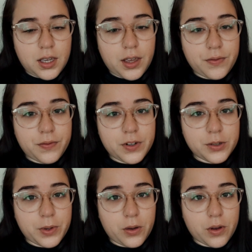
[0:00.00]
I haven't
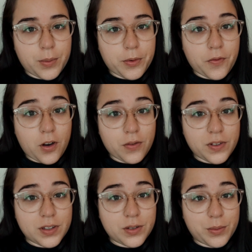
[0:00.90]
finished my whole cup of
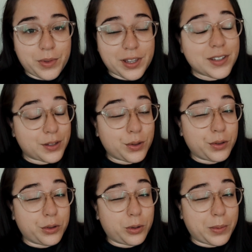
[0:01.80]
coffee, so I'm like still a
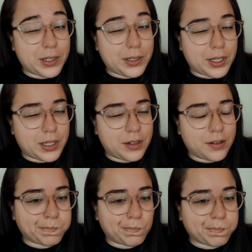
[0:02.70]
little bit dead.
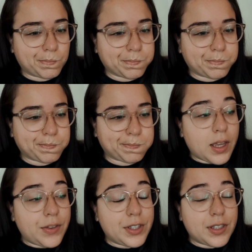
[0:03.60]

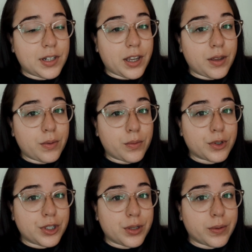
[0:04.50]
And then tonight
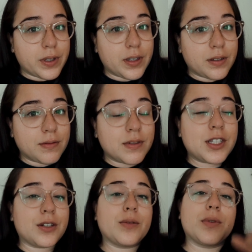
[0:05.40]
we're doing
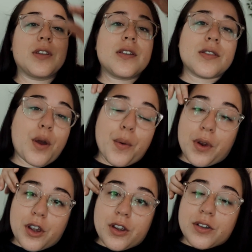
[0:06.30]
dinner with his
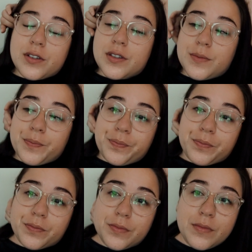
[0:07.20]
coworkers
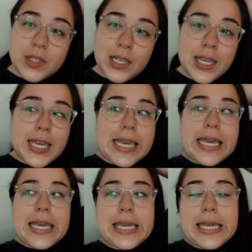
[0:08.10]

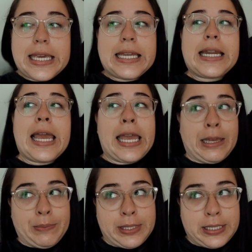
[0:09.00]
in
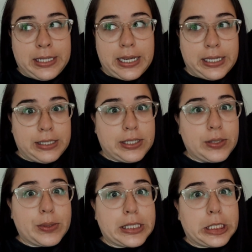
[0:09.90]
Hampstead,
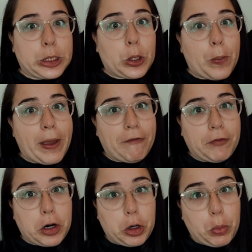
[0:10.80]
so it's a little bit
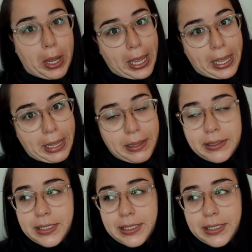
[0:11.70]
far away.